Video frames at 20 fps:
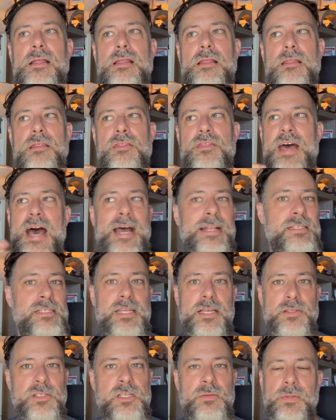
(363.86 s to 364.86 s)
that
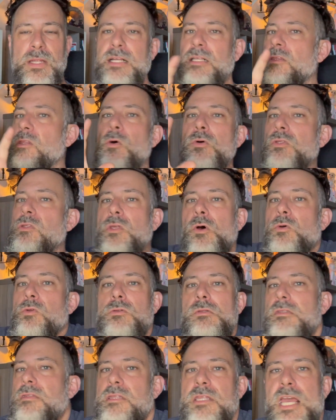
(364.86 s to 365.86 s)
says
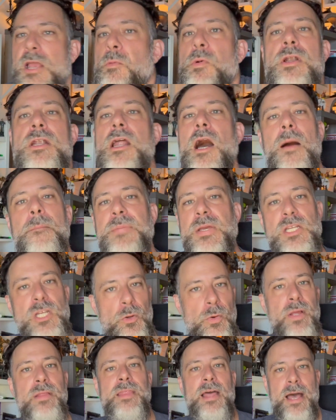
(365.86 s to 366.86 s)
though they would not be
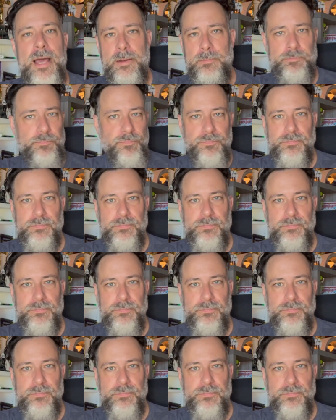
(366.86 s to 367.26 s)
doing that